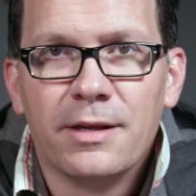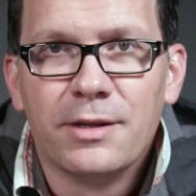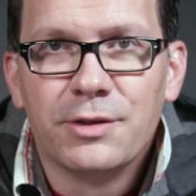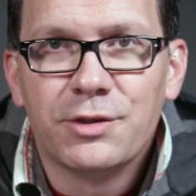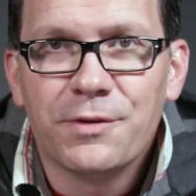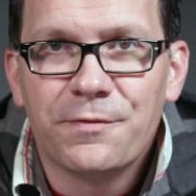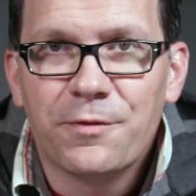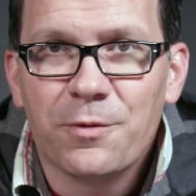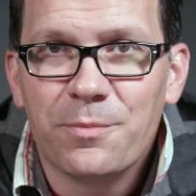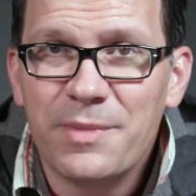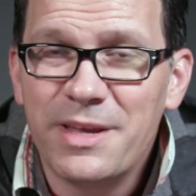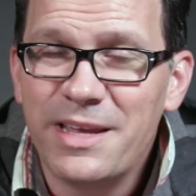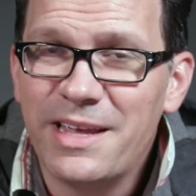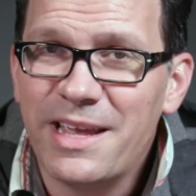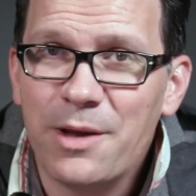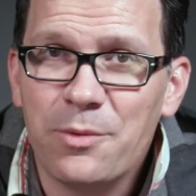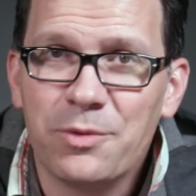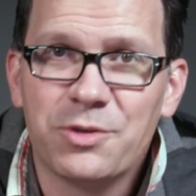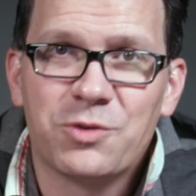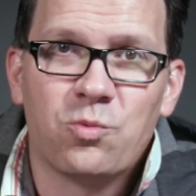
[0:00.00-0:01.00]
So for me,
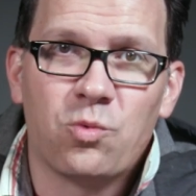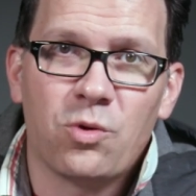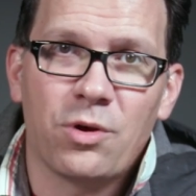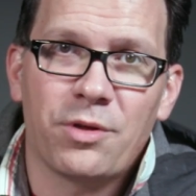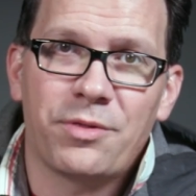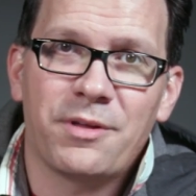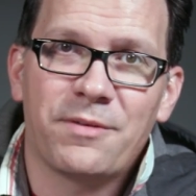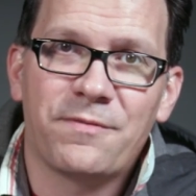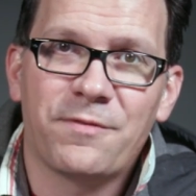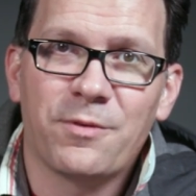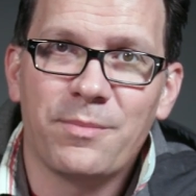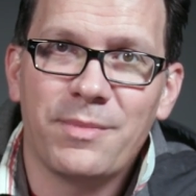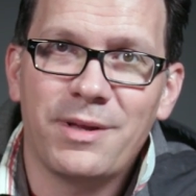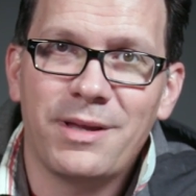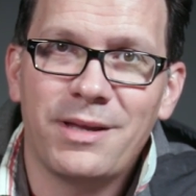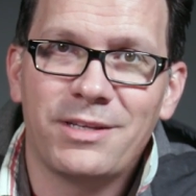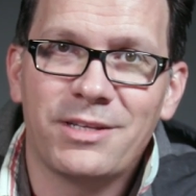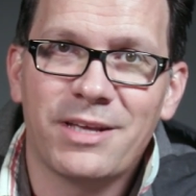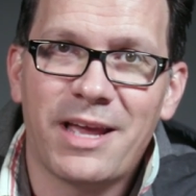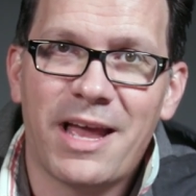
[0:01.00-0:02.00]
it was worth it for
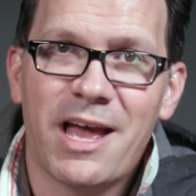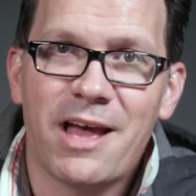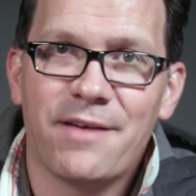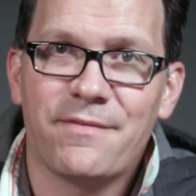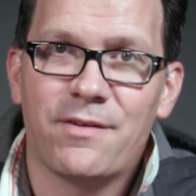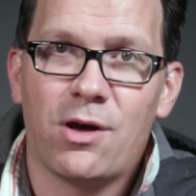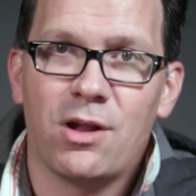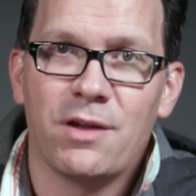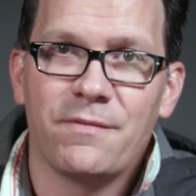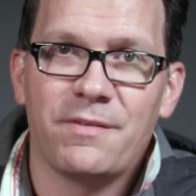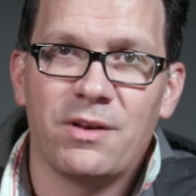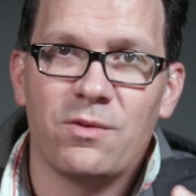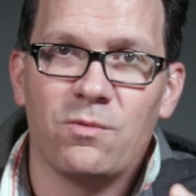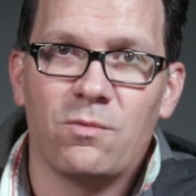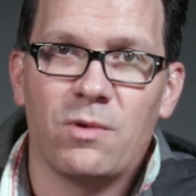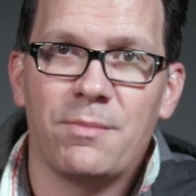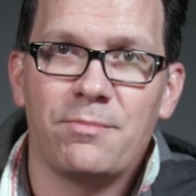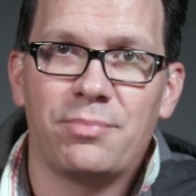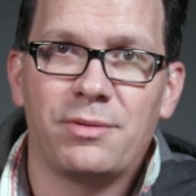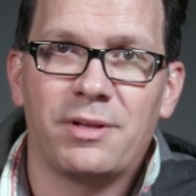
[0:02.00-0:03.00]
me to have all of it in
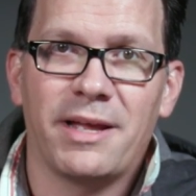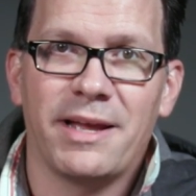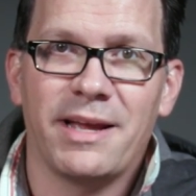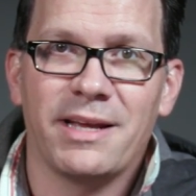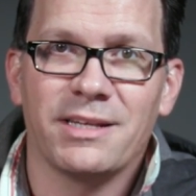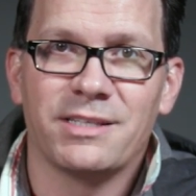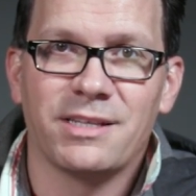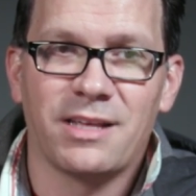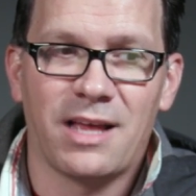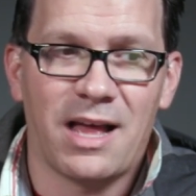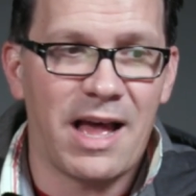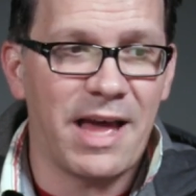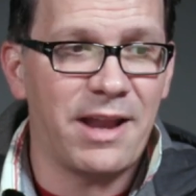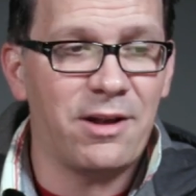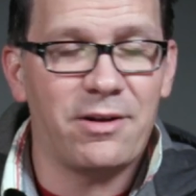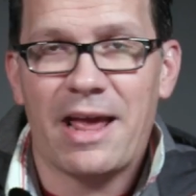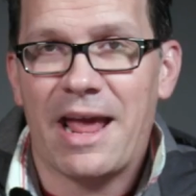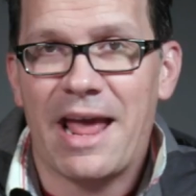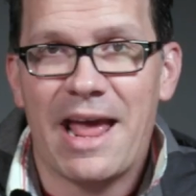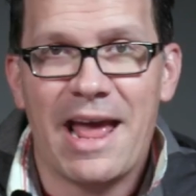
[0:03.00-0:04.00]
one place. I
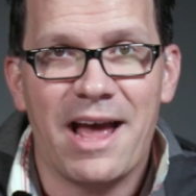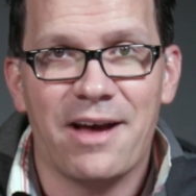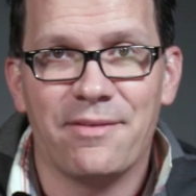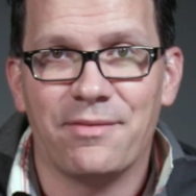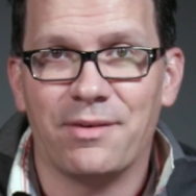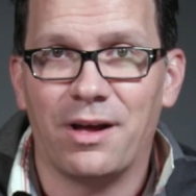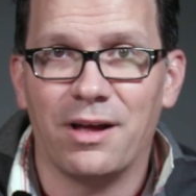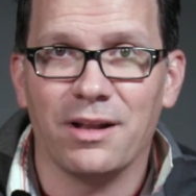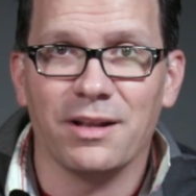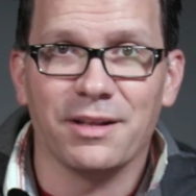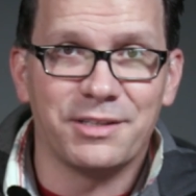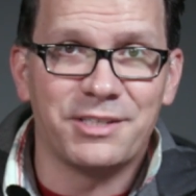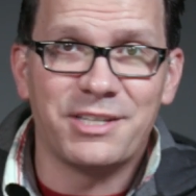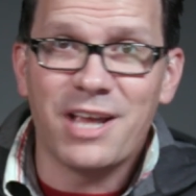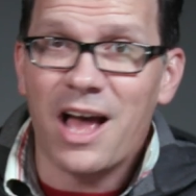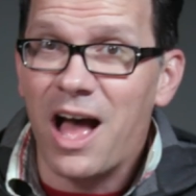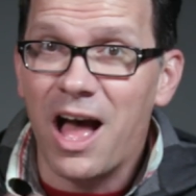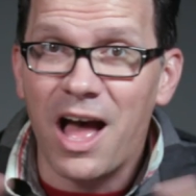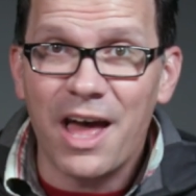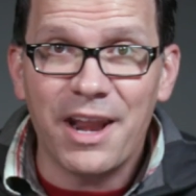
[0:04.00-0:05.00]
don't have a
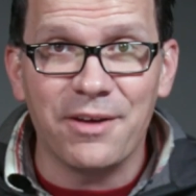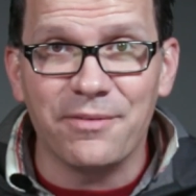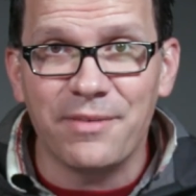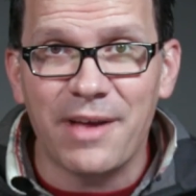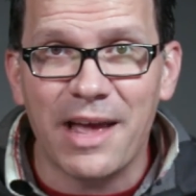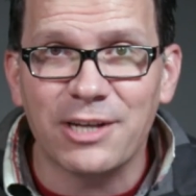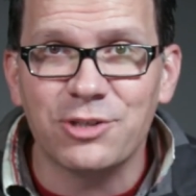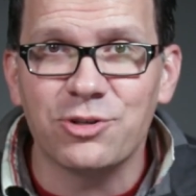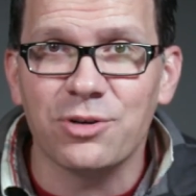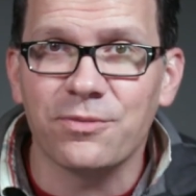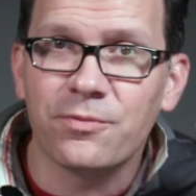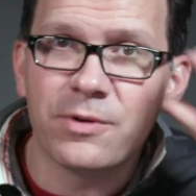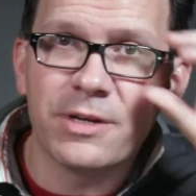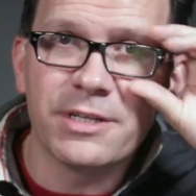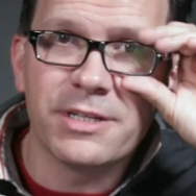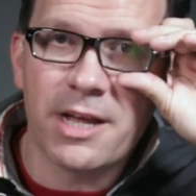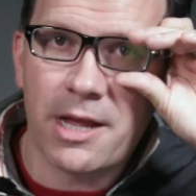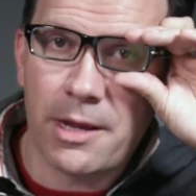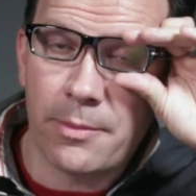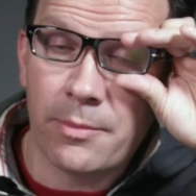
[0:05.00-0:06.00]
ton of extra free
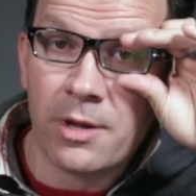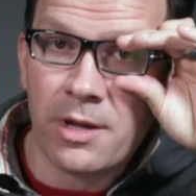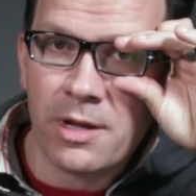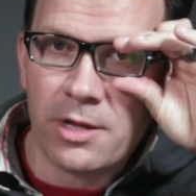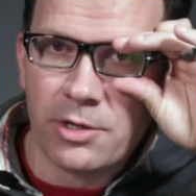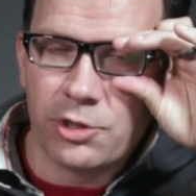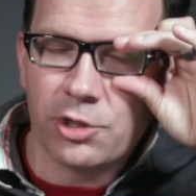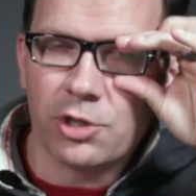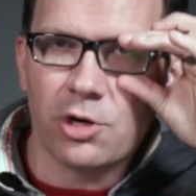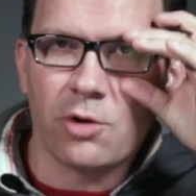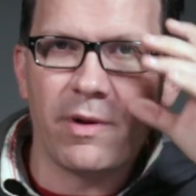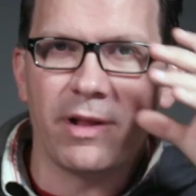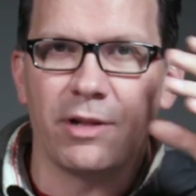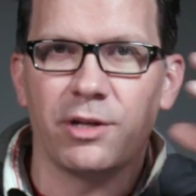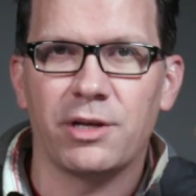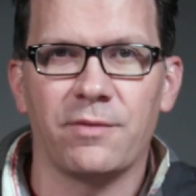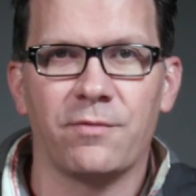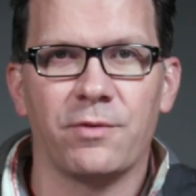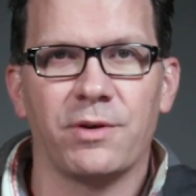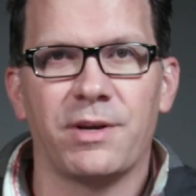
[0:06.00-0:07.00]
time to go around
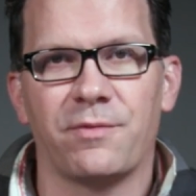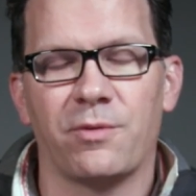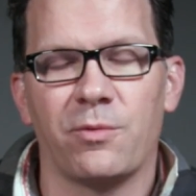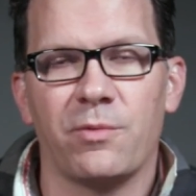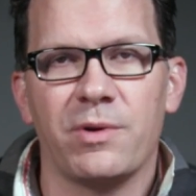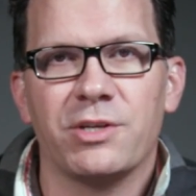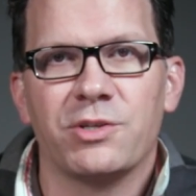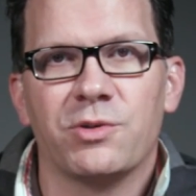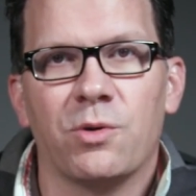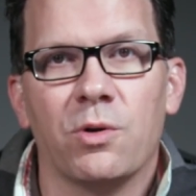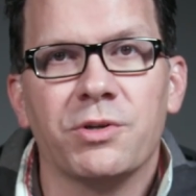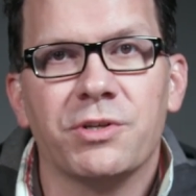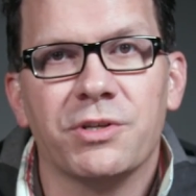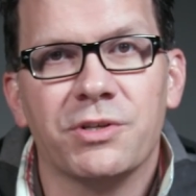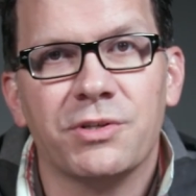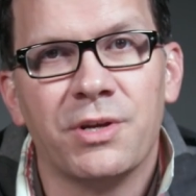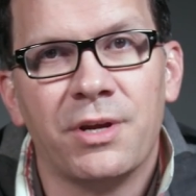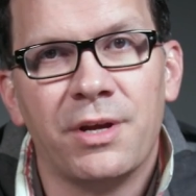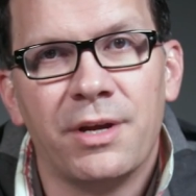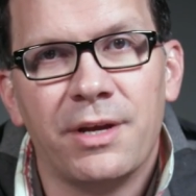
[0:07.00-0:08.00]
looking for different
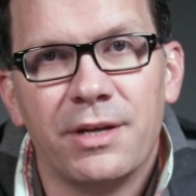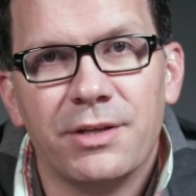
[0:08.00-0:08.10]
resources.